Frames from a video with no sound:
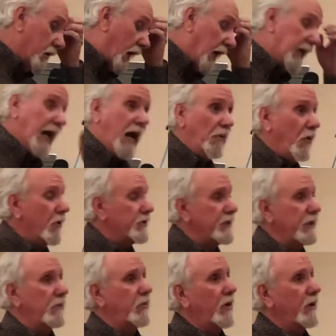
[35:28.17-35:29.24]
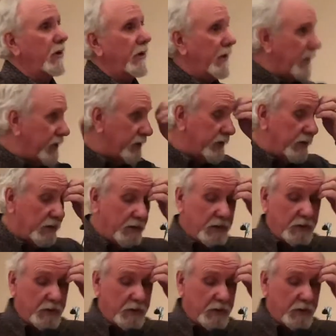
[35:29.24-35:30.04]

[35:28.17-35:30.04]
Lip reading: A guy walks into Brother Larry's